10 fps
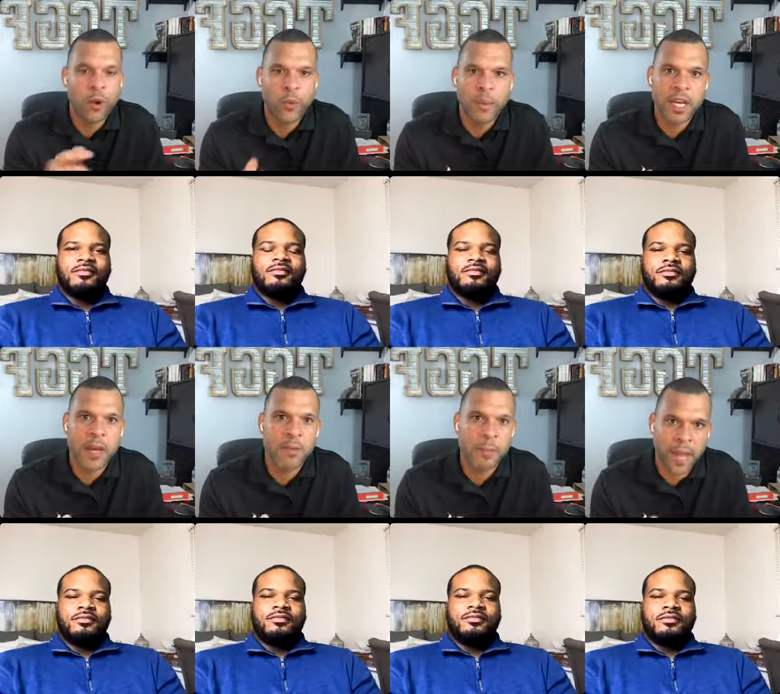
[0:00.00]
Speaker 1: where we
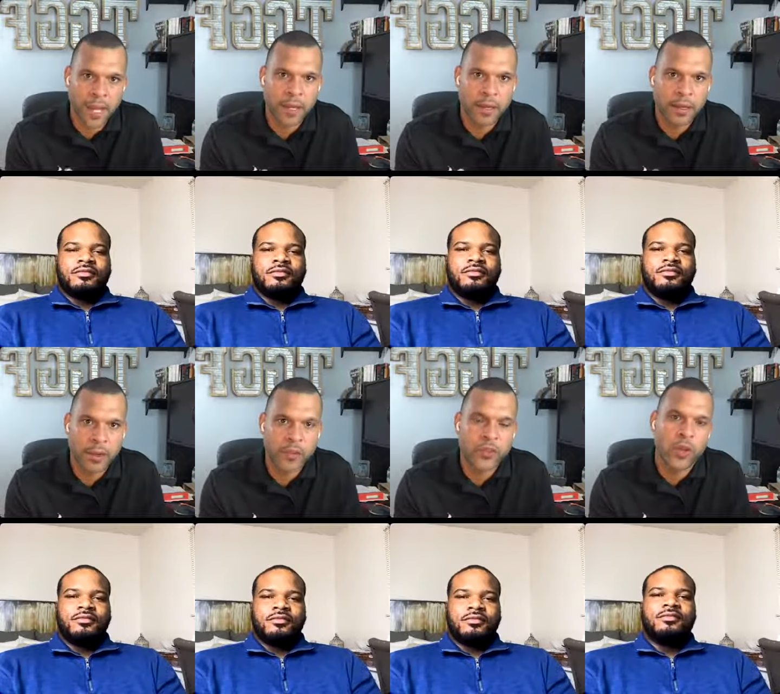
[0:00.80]
become the bank.
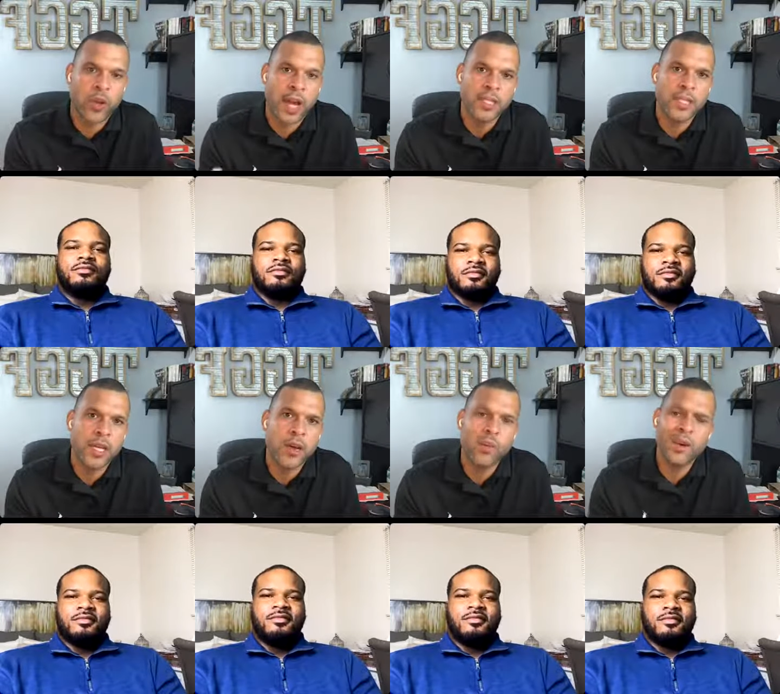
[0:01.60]
So, Lonzie,
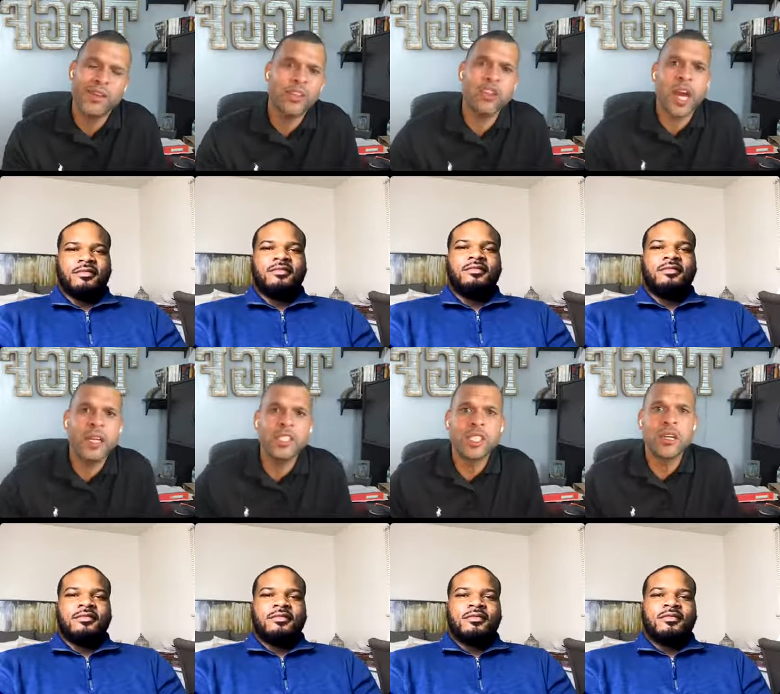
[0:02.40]
what other
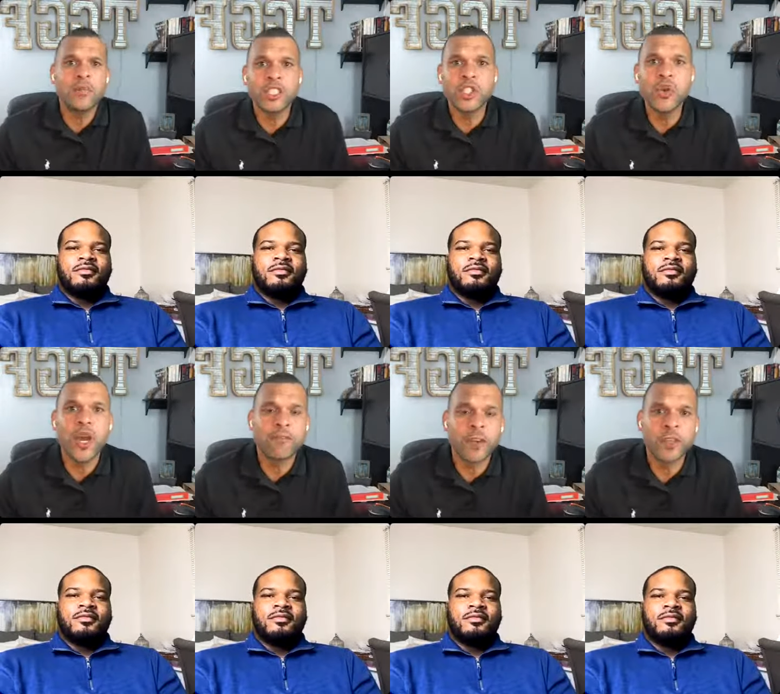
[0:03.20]
strategy um do you
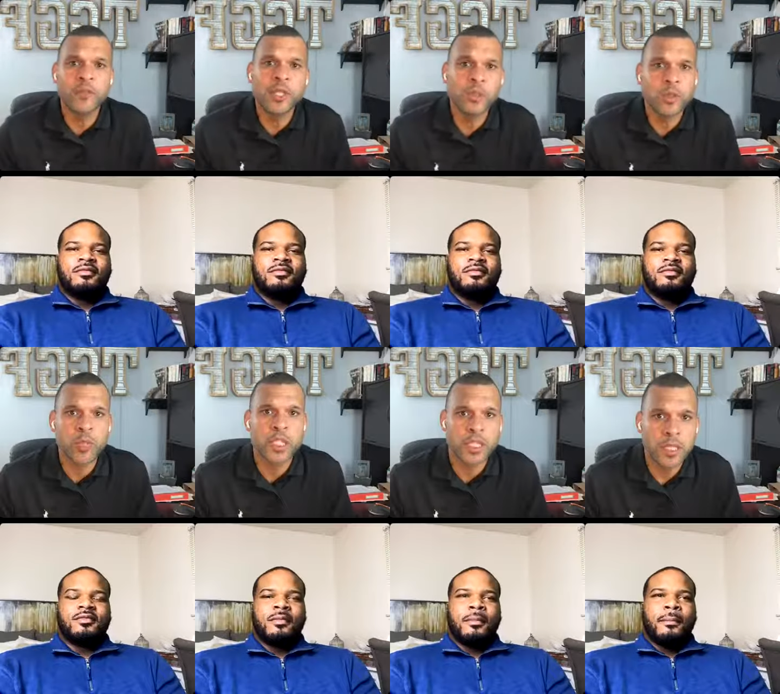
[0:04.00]
have for other people's
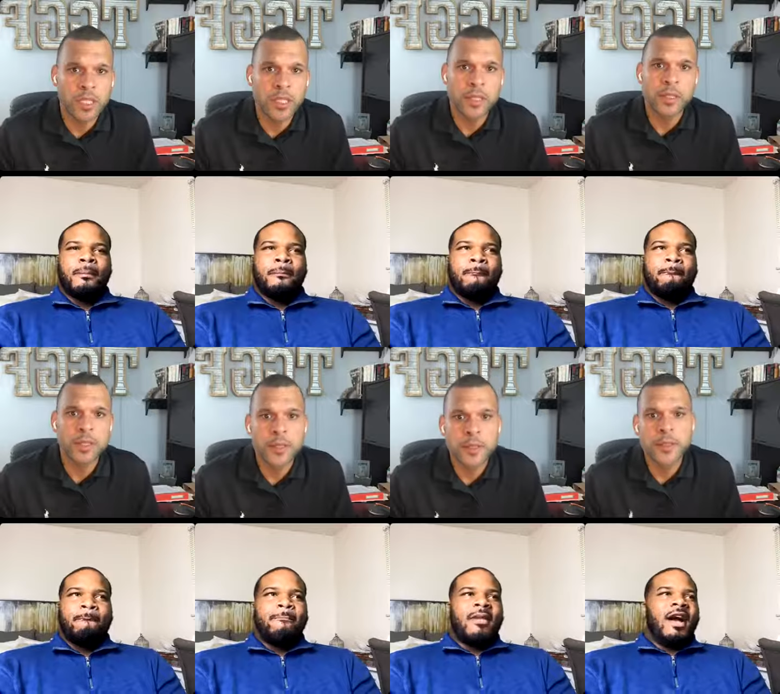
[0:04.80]
money?
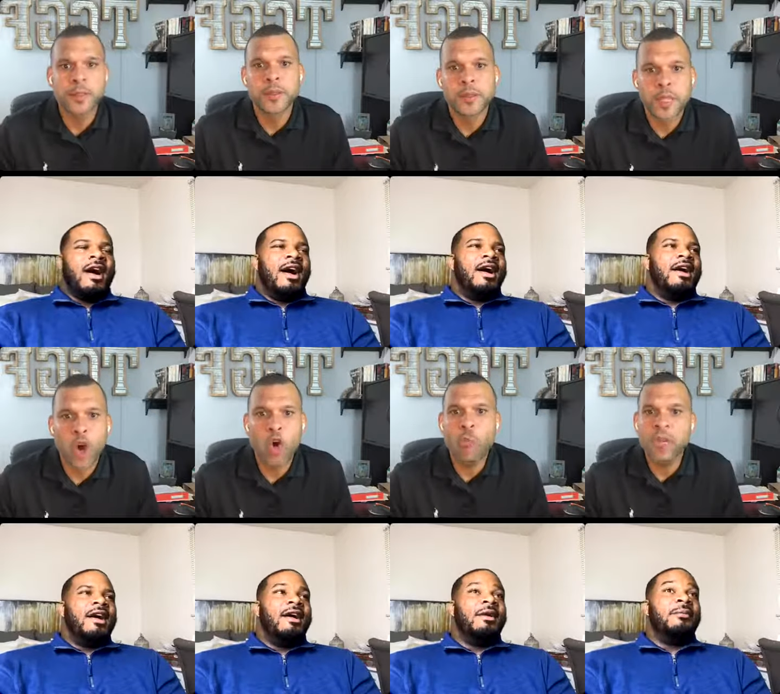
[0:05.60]

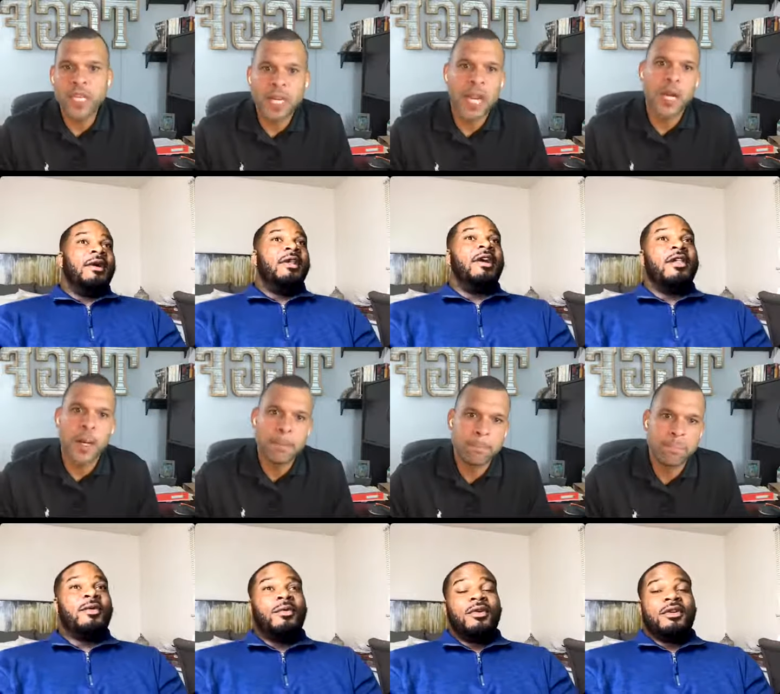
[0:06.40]
Speaker 2: Uh,
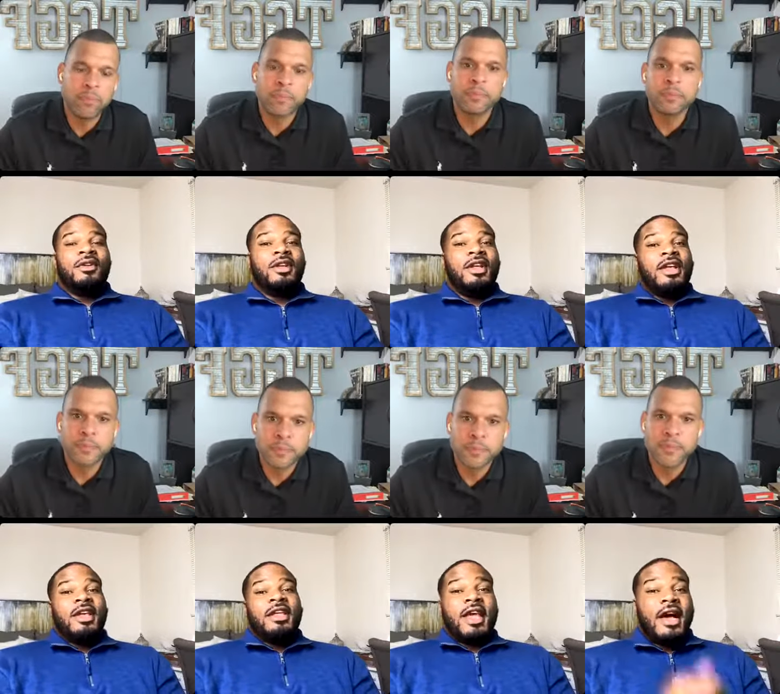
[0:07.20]
OPM.
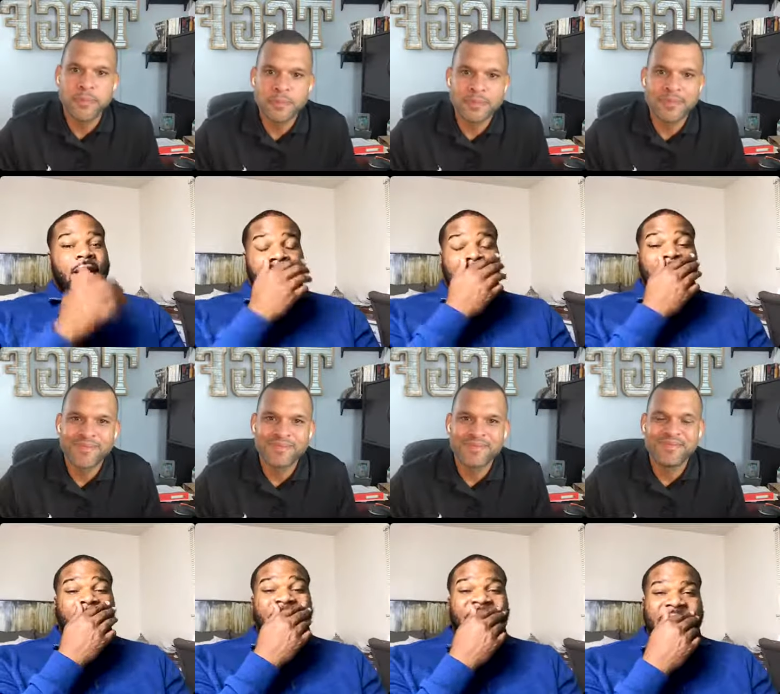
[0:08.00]
Yeah, another
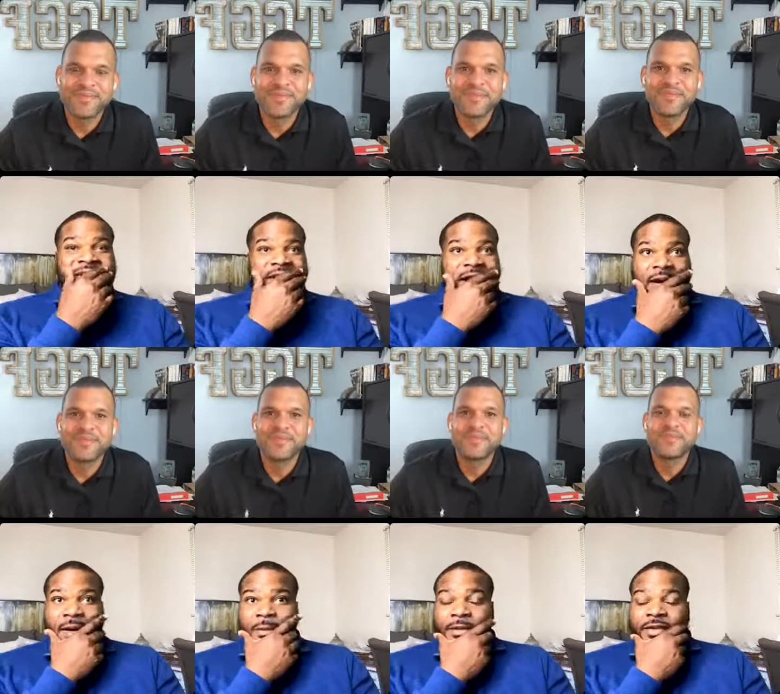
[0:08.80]
one is
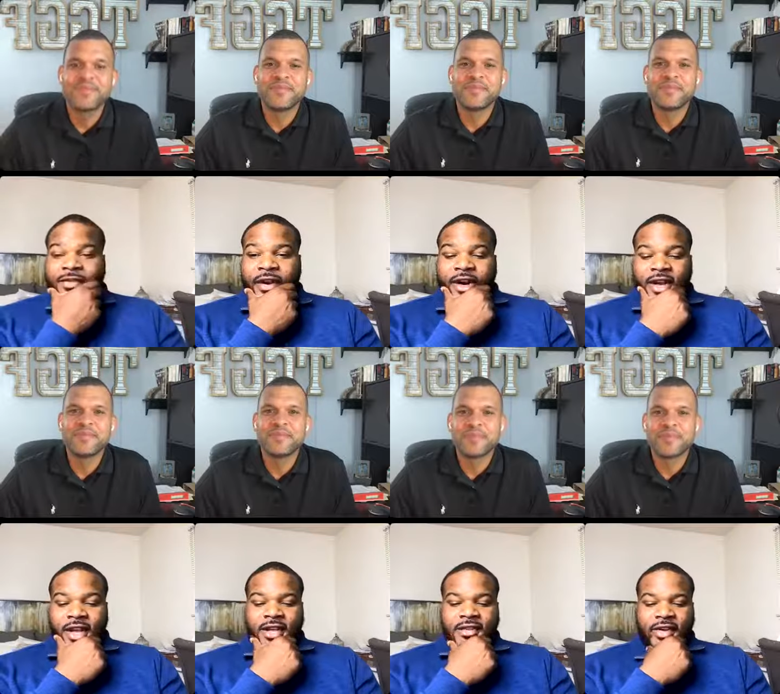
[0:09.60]
um is very
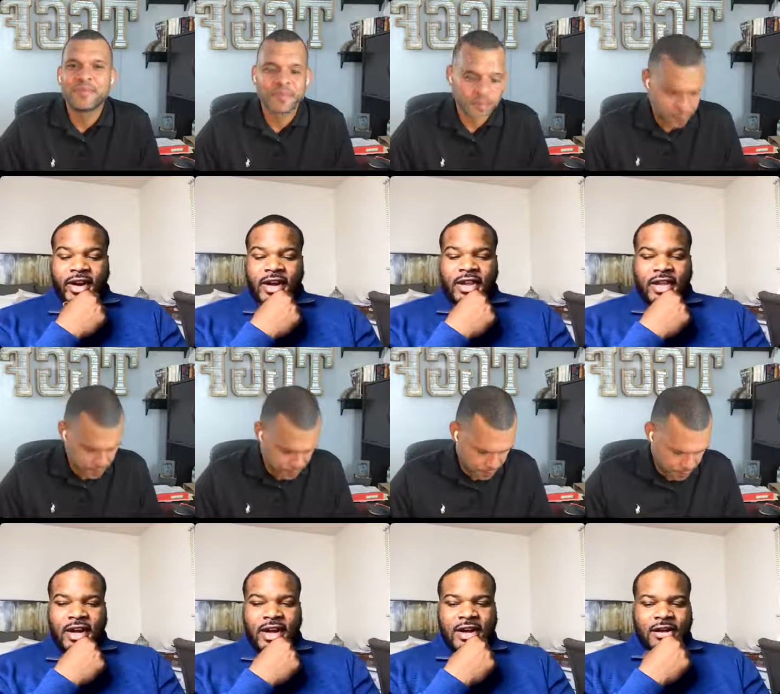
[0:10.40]
is very
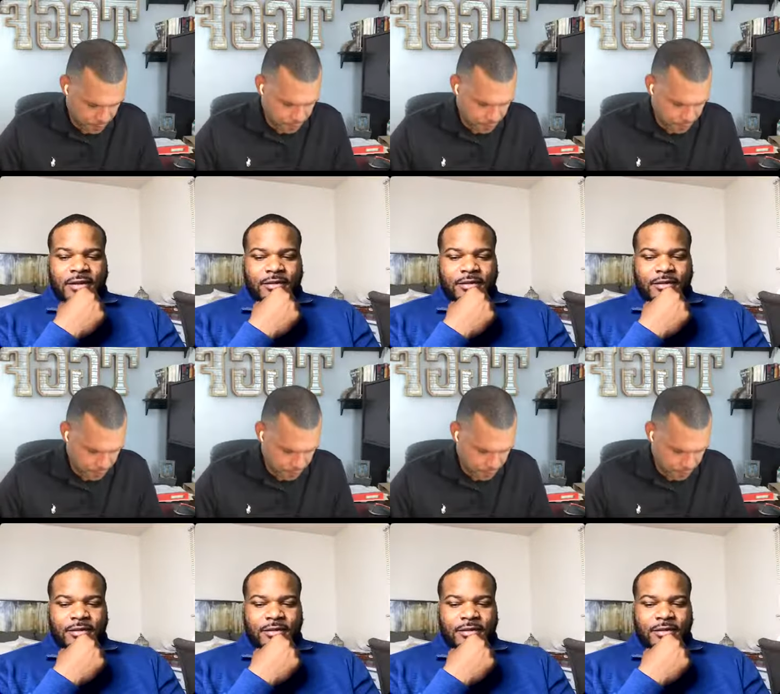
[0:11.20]
um uh,